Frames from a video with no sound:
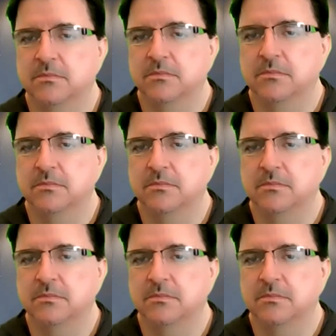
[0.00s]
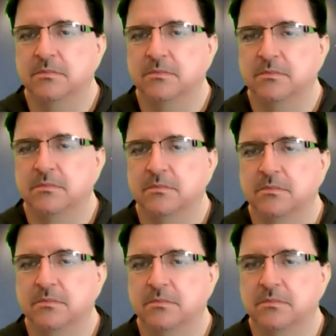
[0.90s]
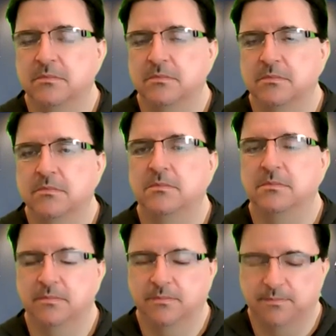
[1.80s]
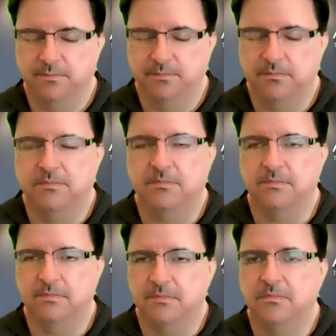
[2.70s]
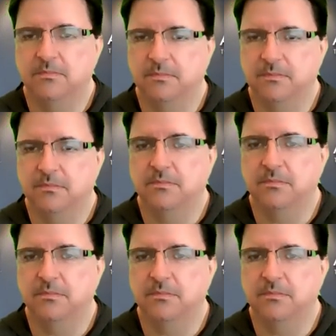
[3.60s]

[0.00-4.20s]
(silent)